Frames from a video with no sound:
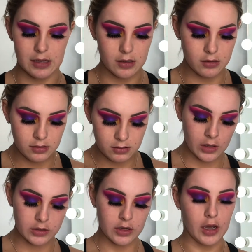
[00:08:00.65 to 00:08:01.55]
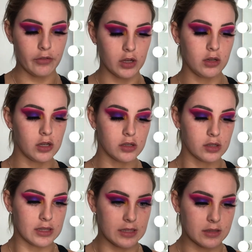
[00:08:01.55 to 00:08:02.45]
that. So I've heard a lot of
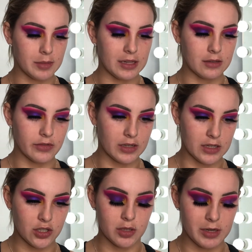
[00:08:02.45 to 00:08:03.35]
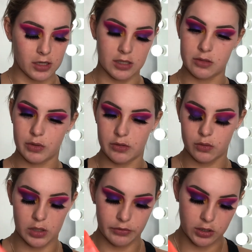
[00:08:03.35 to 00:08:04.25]
good things about this foundation. Apparently it's really
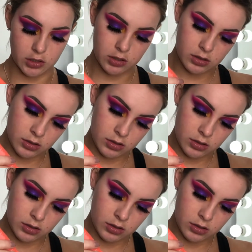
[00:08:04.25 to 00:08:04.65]
full coverage.